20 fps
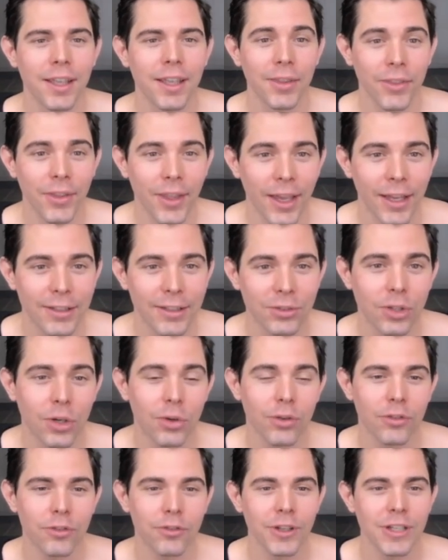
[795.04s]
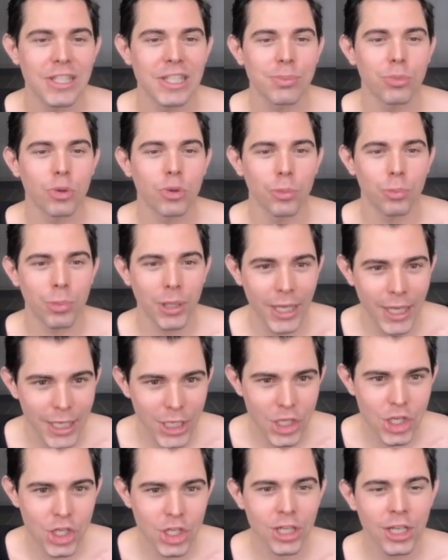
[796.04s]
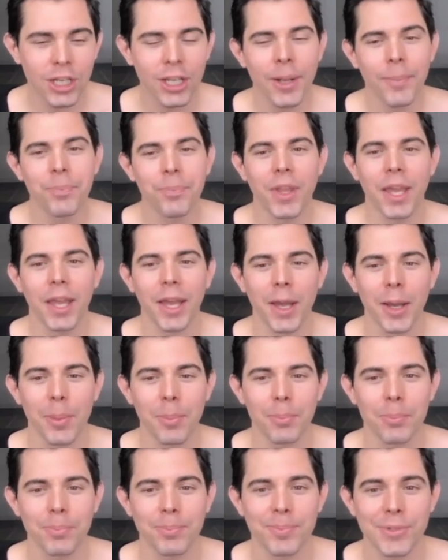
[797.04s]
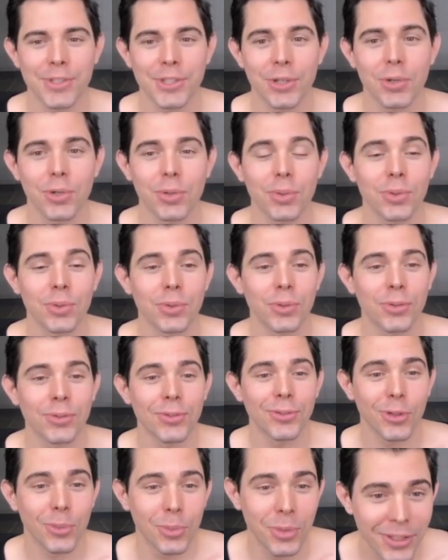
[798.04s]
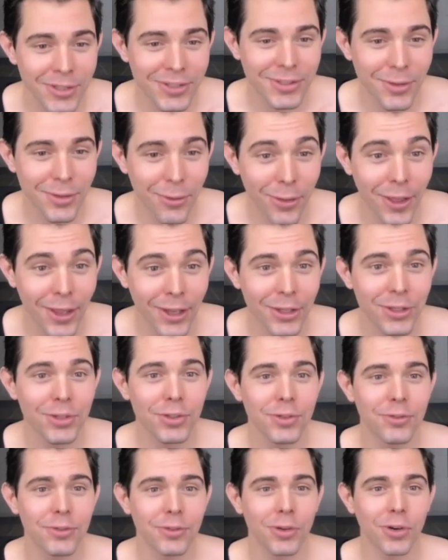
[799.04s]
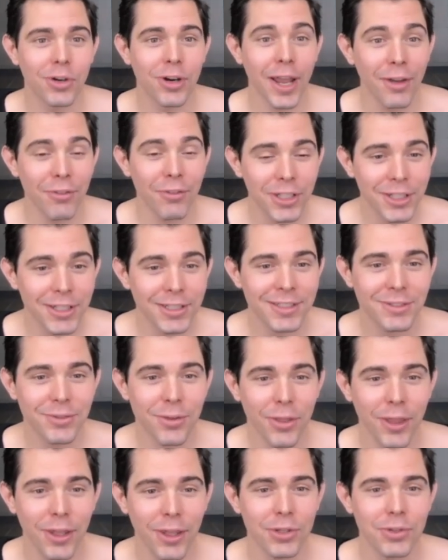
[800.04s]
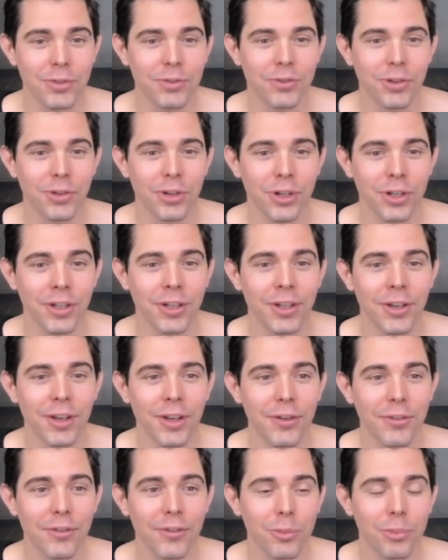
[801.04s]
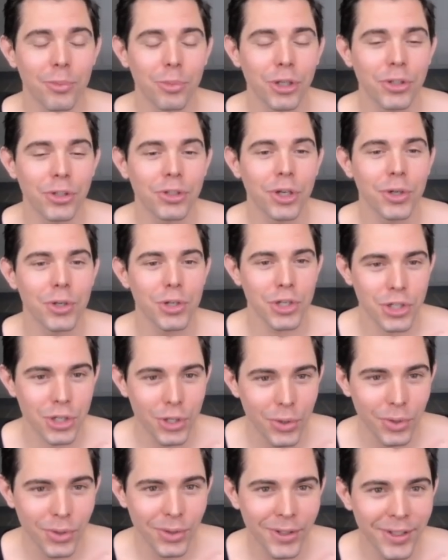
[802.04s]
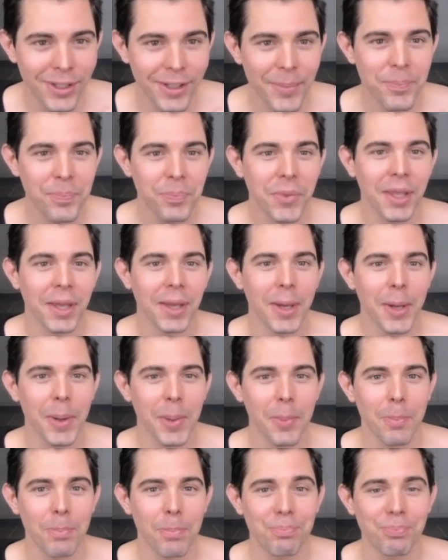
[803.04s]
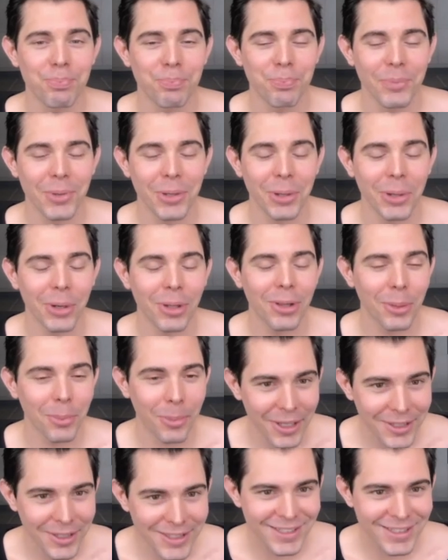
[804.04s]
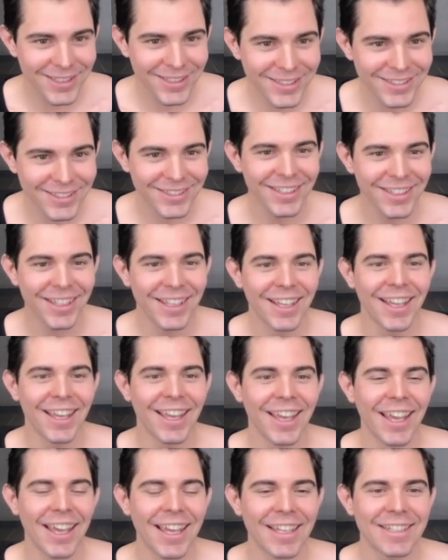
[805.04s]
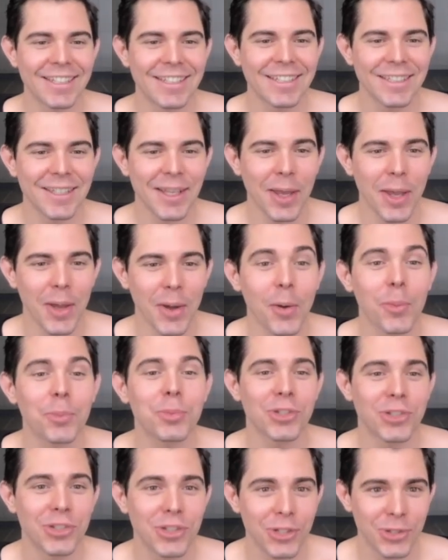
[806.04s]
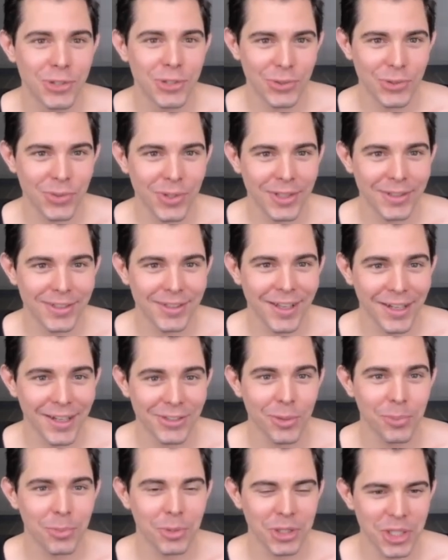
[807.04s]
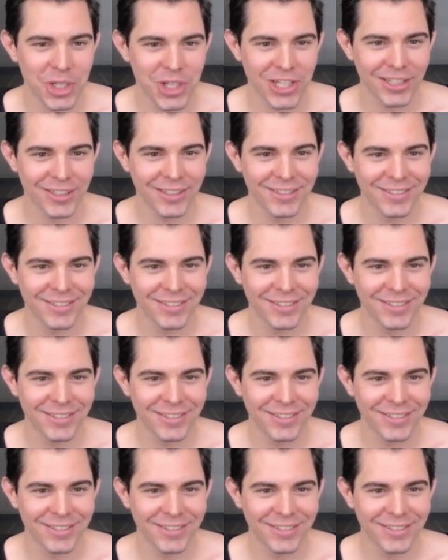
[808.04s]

that on our facebook page um, so tobias thank you for having us thank you for for being on our show. Um, all the best, and uh, hope to see you soon at the next competition.